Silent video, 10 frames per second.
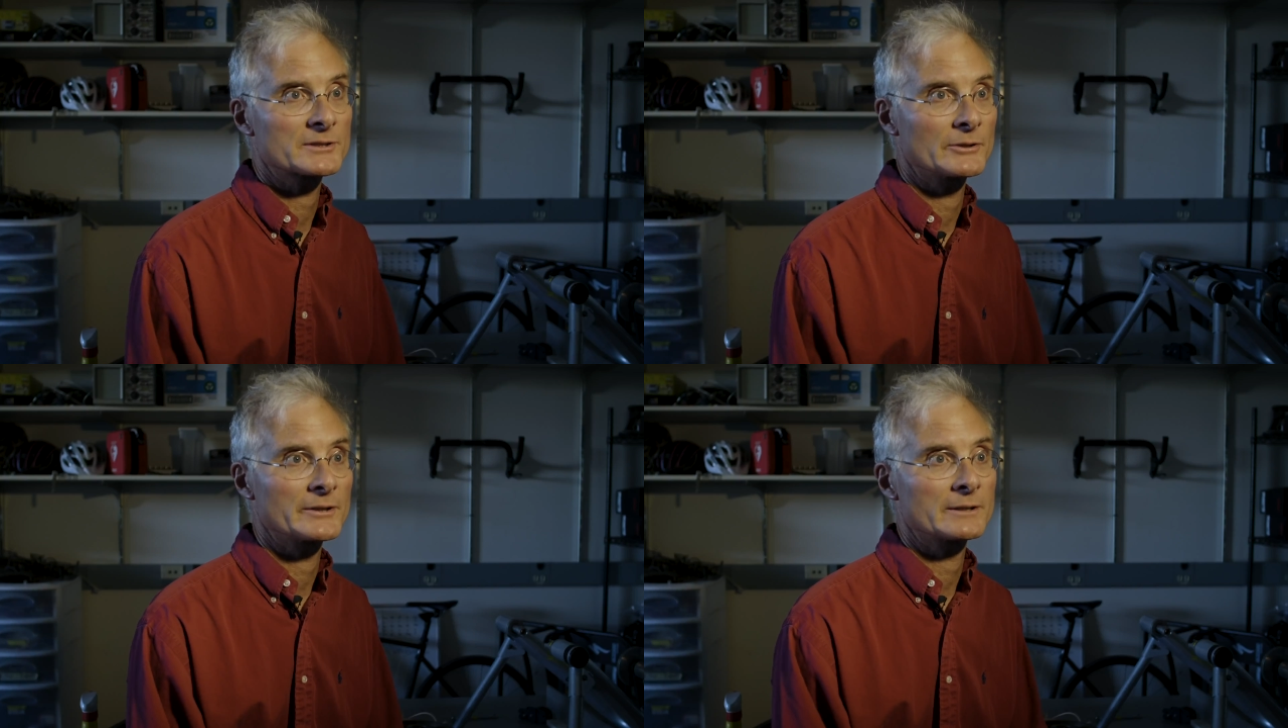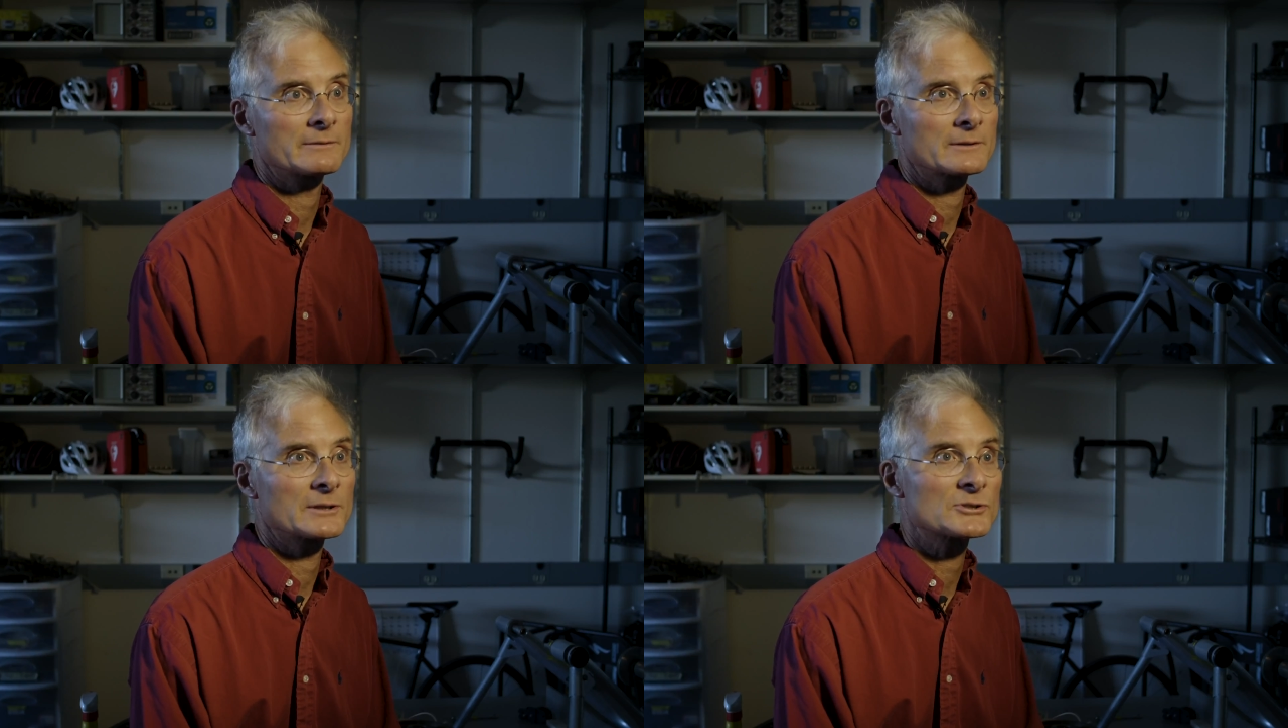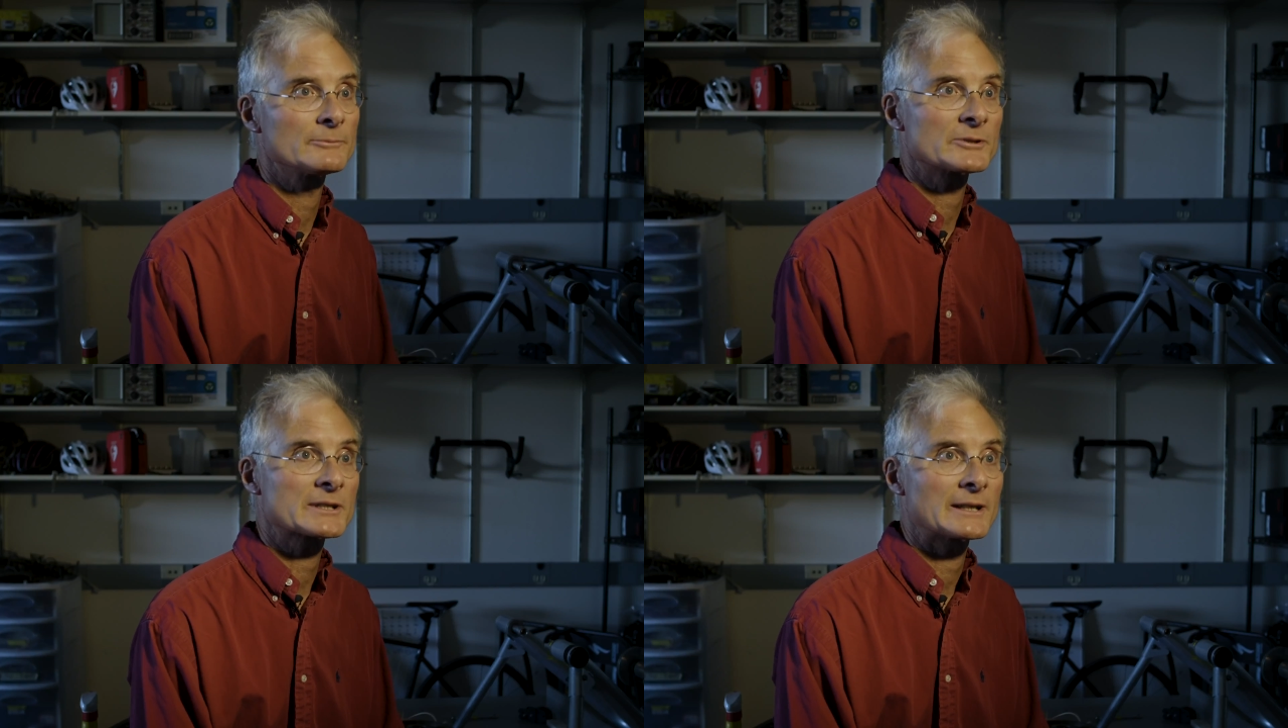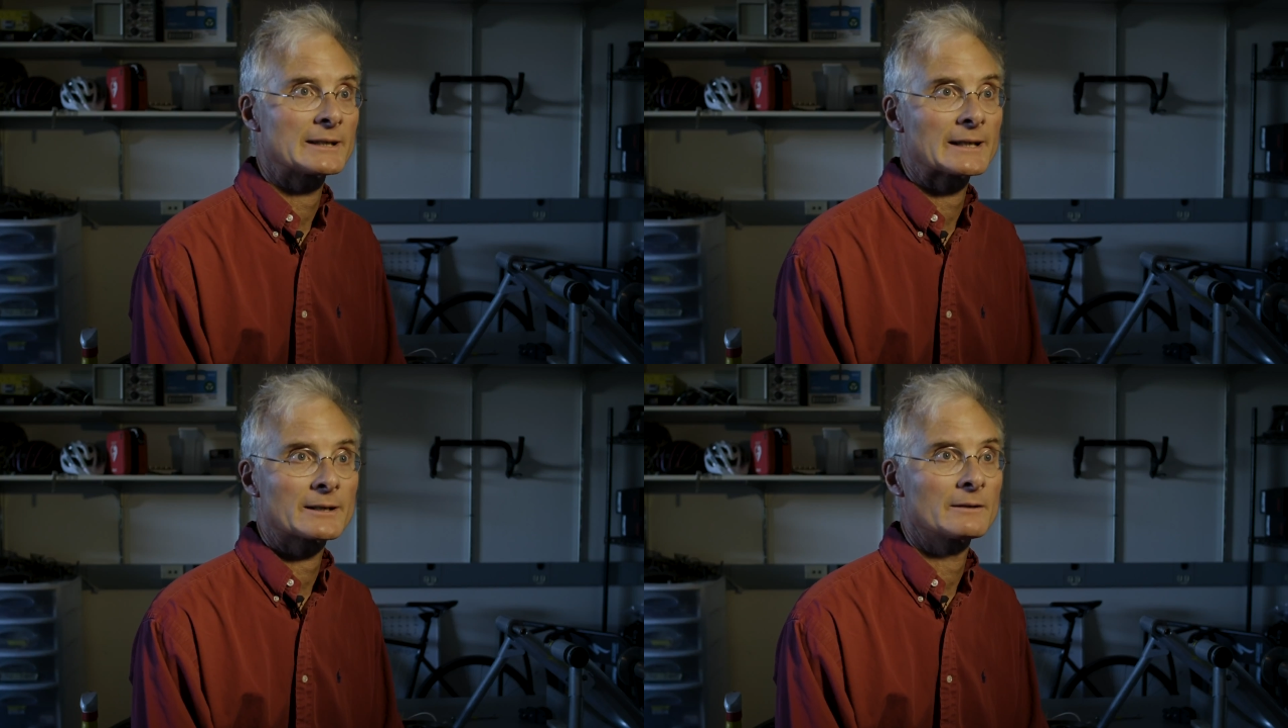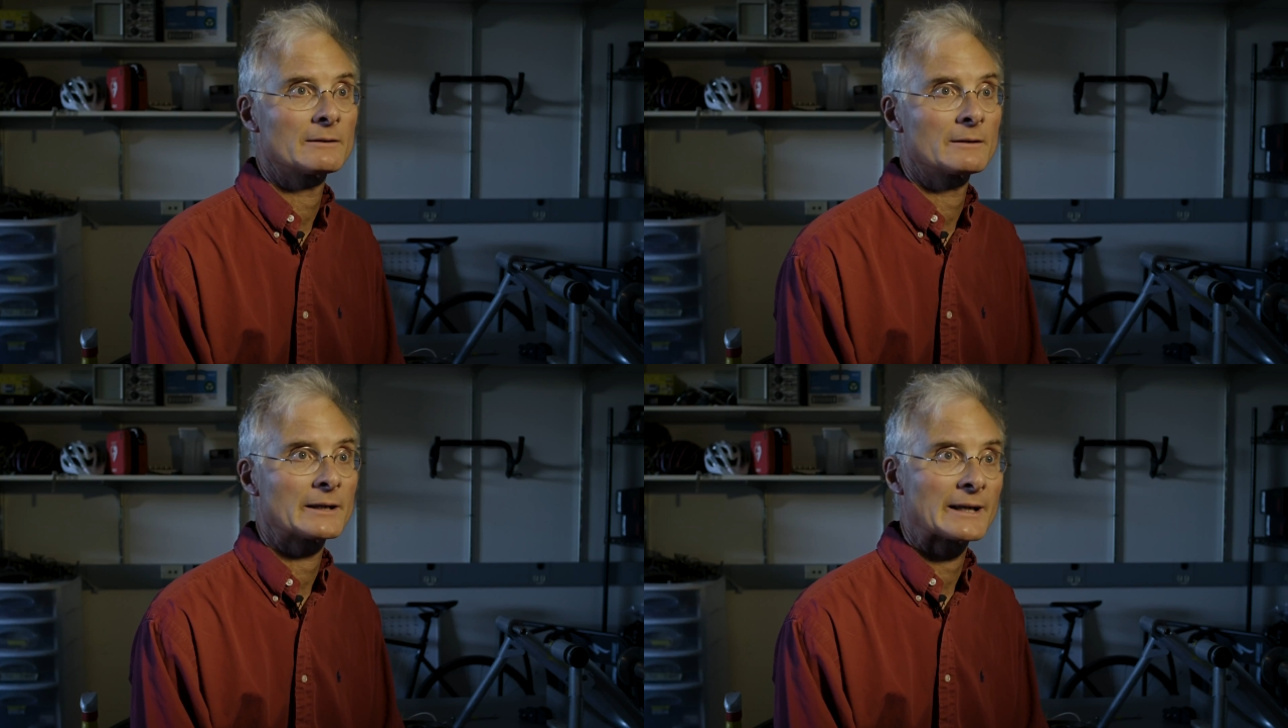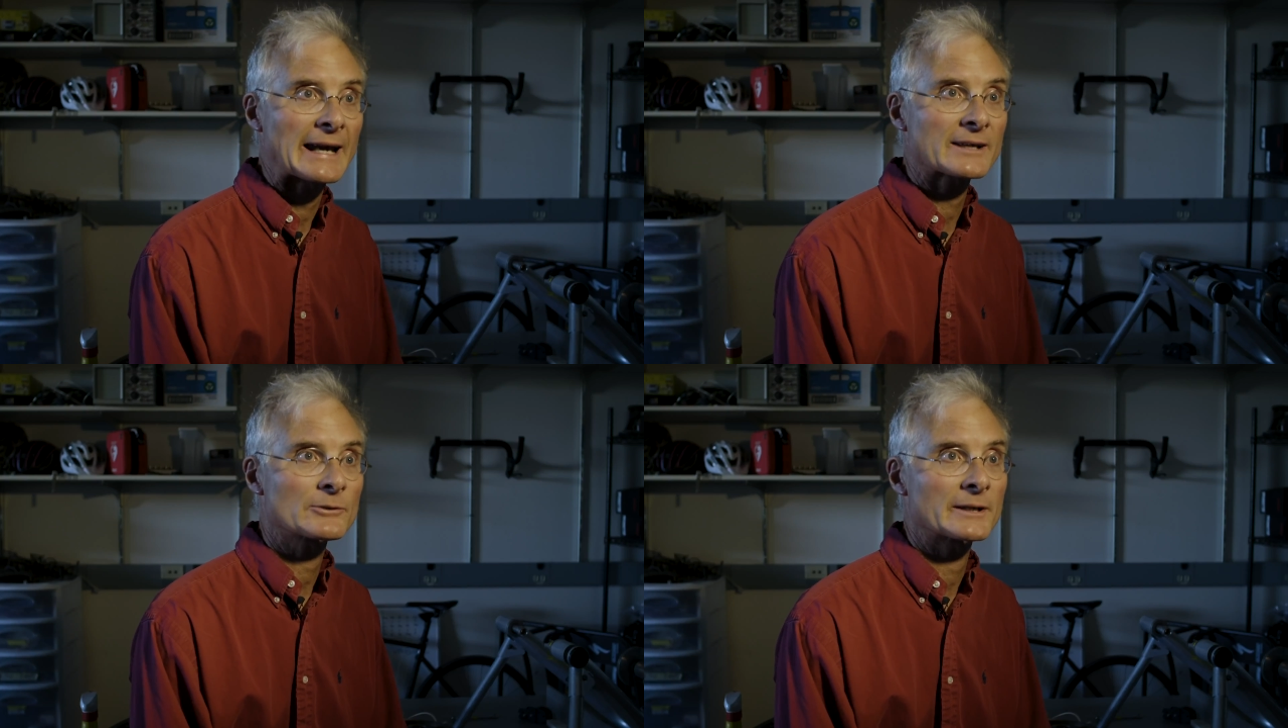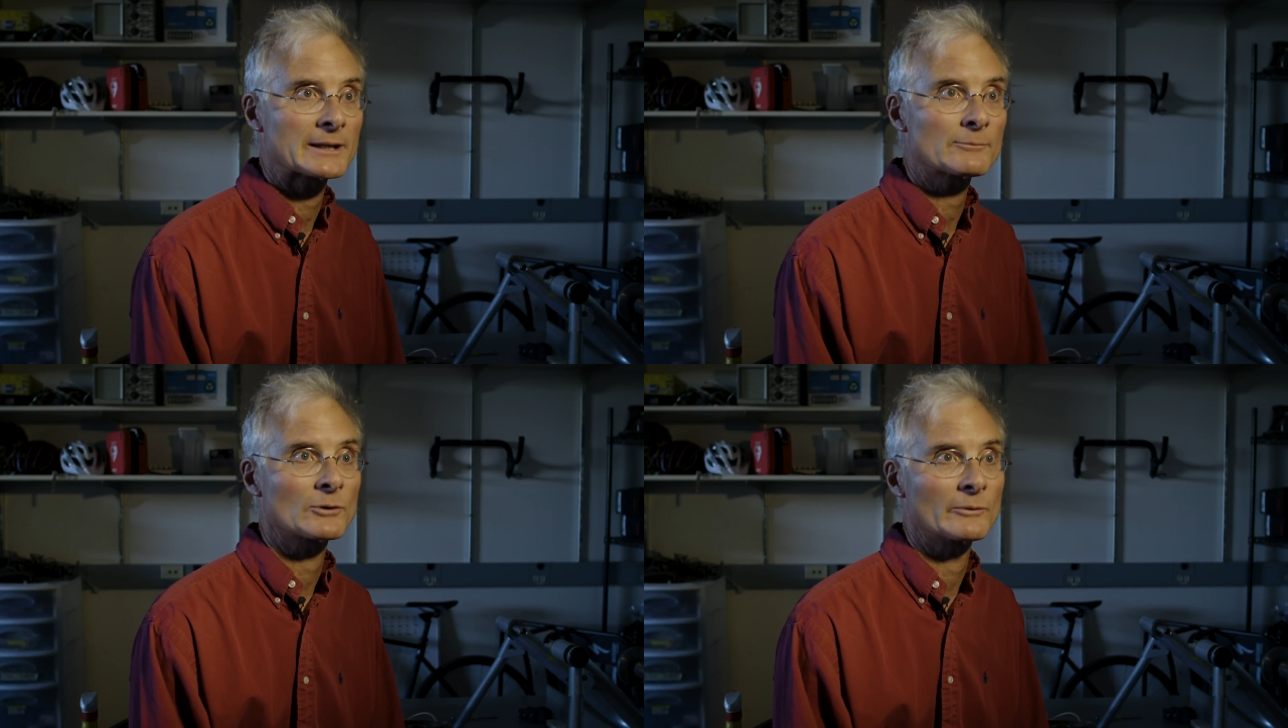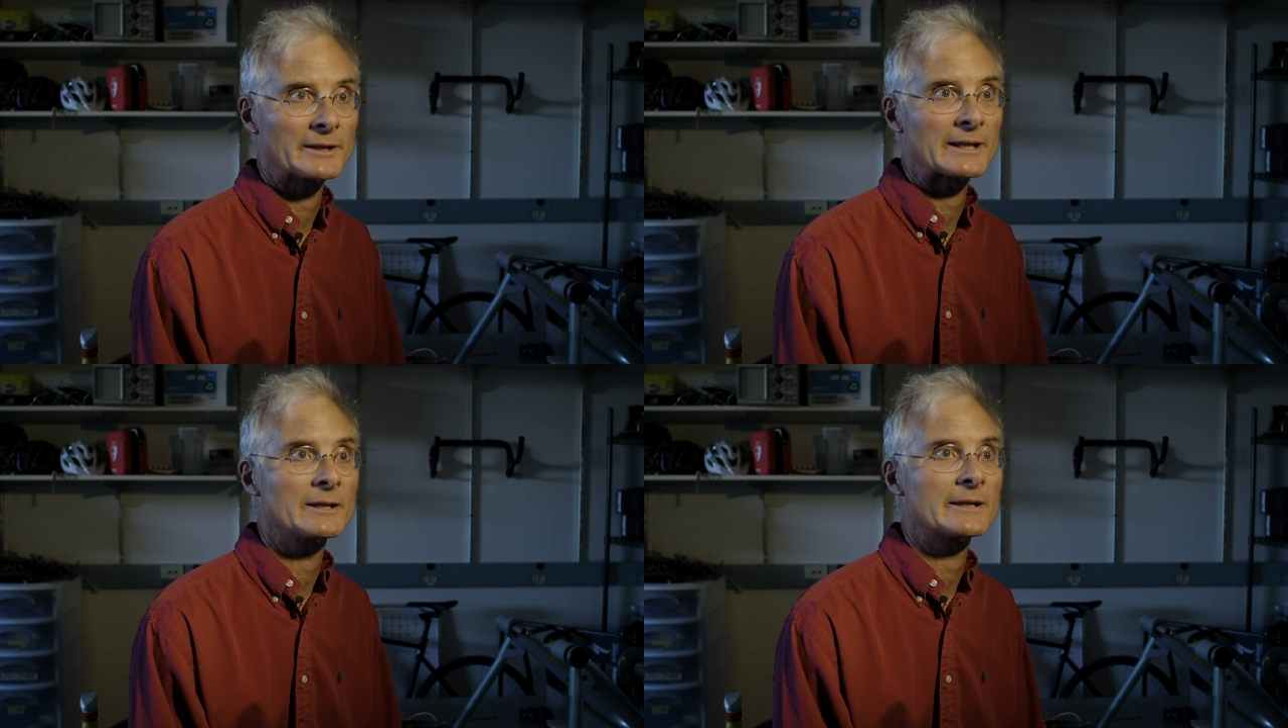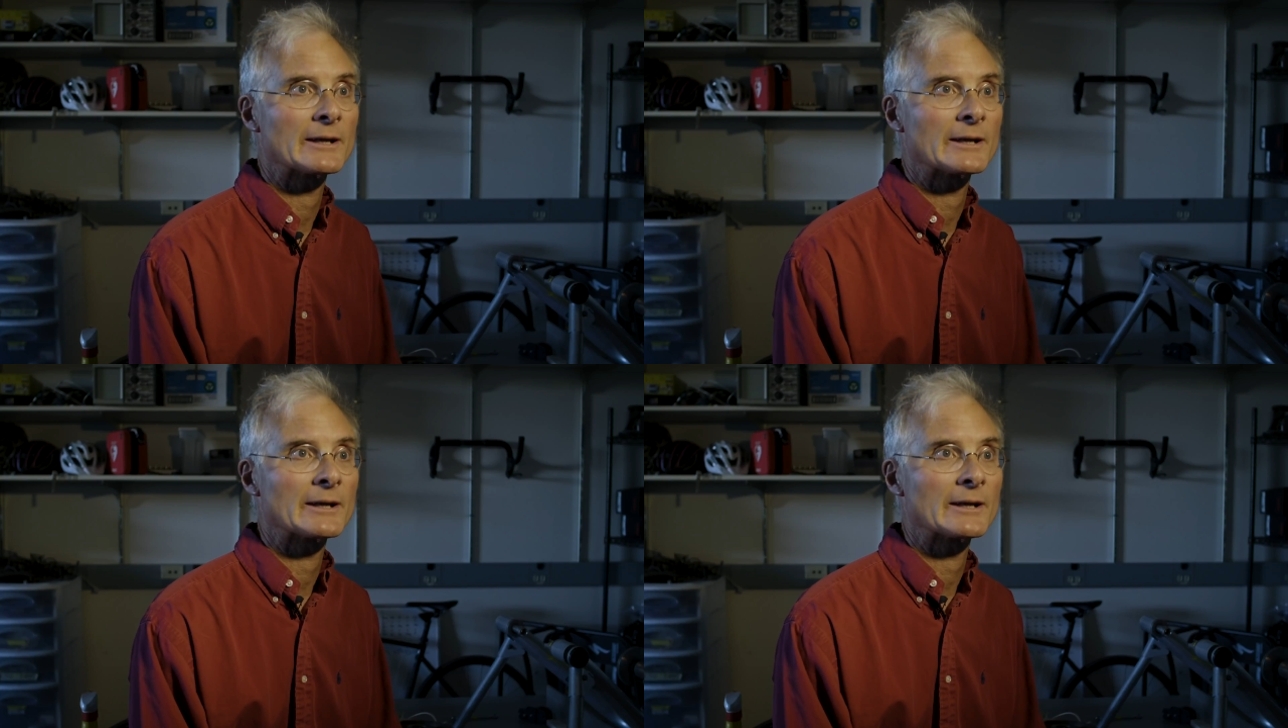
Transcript: so that consumers can get an accurate number when